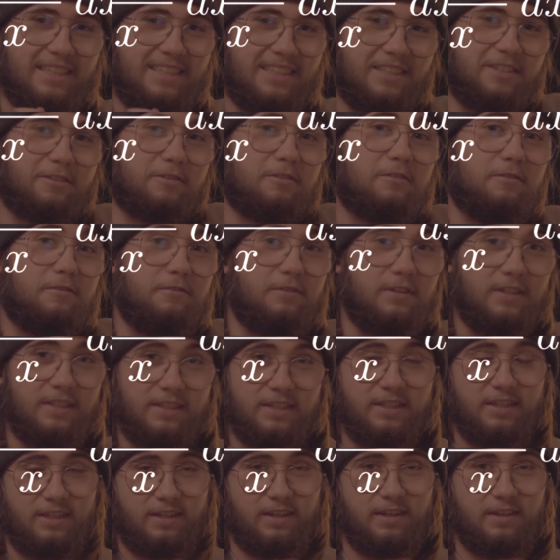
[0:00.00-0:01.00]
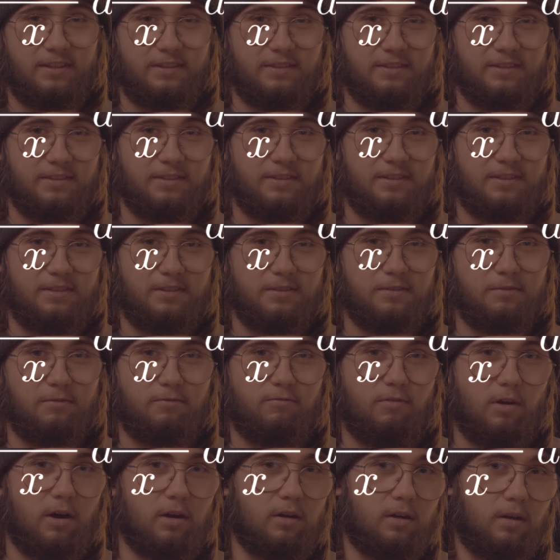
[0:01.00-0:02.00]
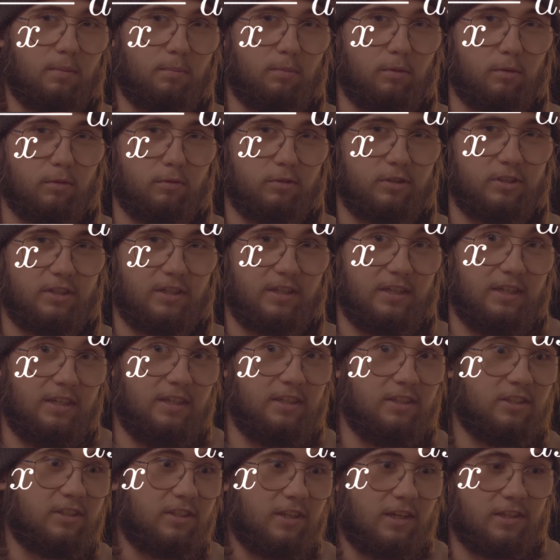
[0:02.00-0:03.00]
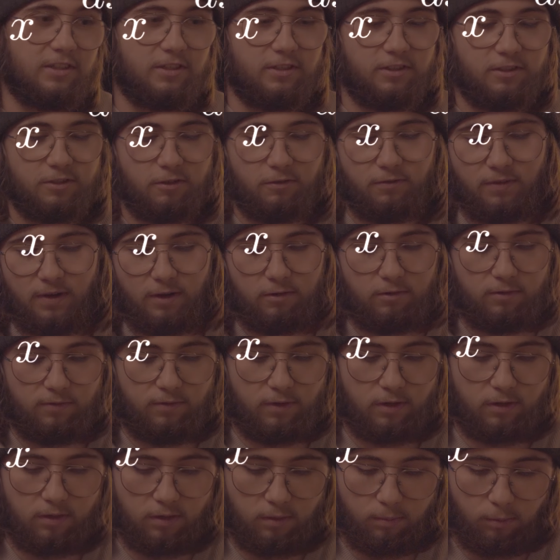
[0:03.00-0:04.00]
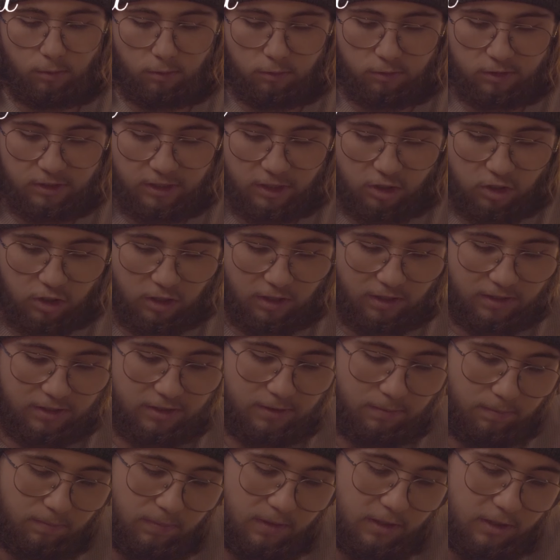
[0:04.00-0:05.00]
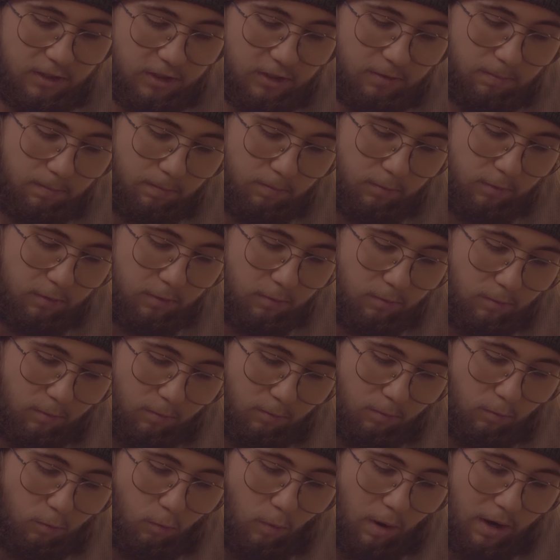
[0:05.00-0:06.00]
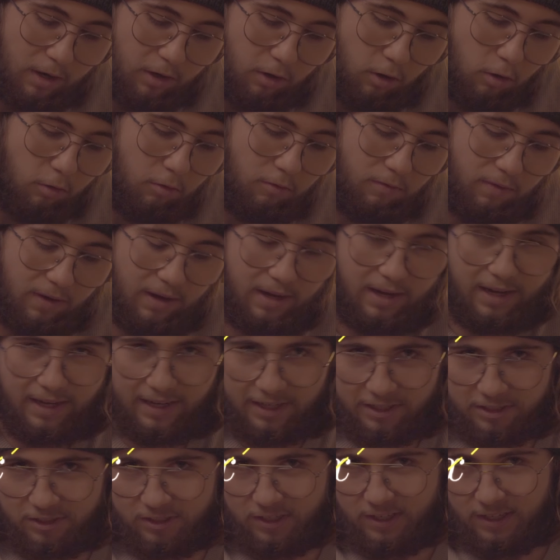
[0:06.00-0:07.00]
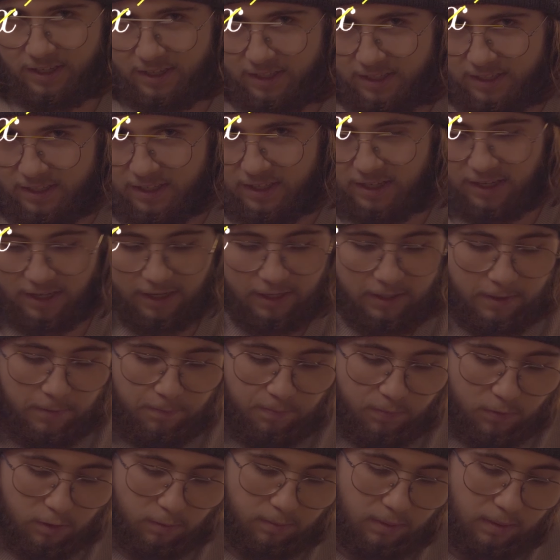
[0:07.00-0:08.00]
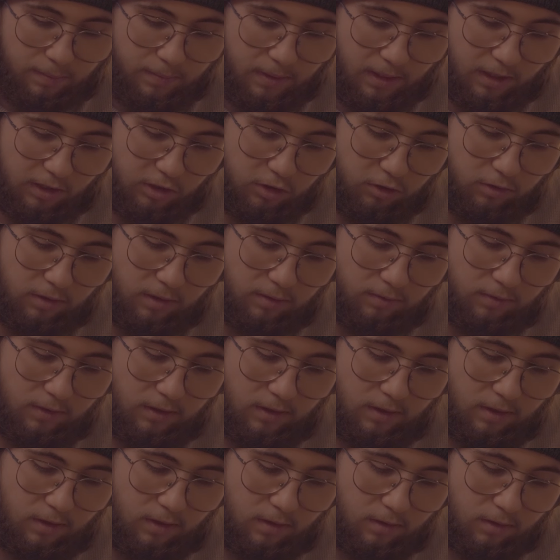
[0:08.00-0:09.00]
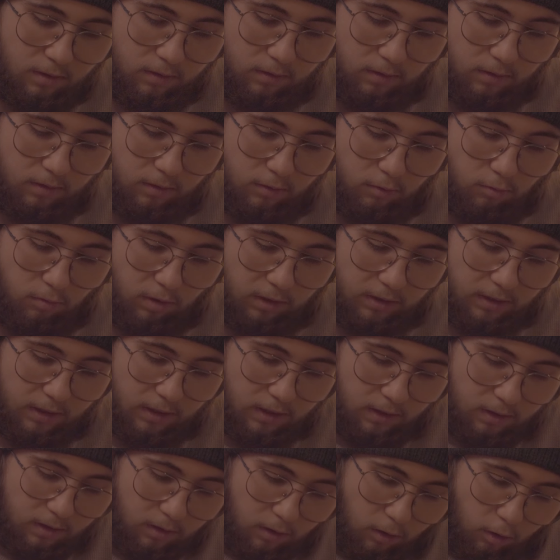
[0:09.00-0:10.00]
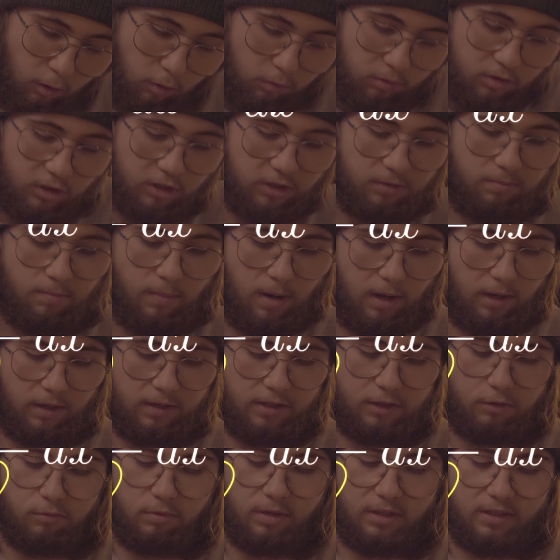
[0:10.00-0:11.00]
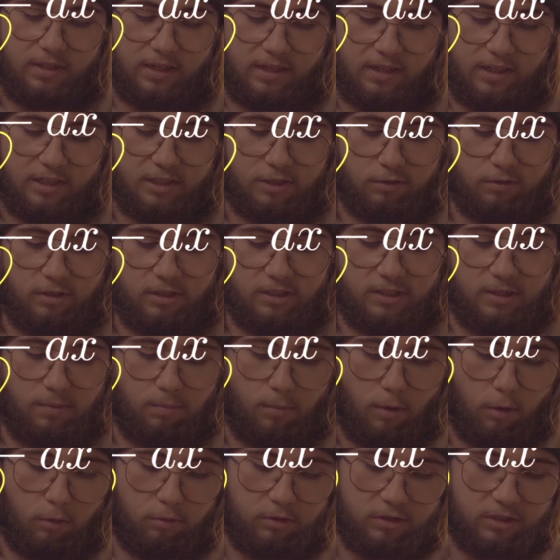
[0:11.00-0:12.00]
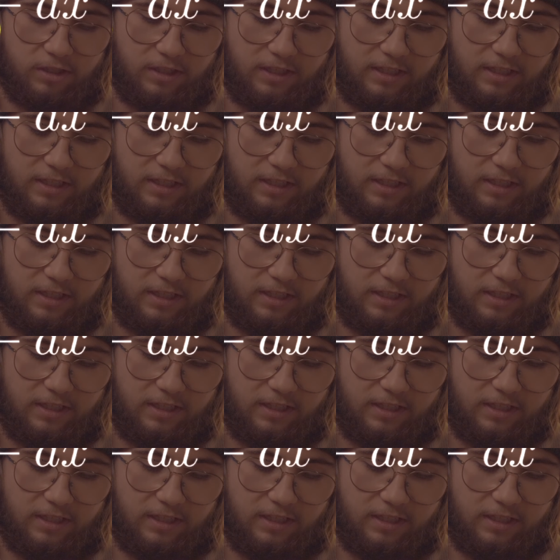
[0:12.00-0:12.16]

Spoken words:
inconvenient variables, instances of our variables, such as this 1 over x here. Maybe I should have rather just mark it right there. Yeah, so this is the most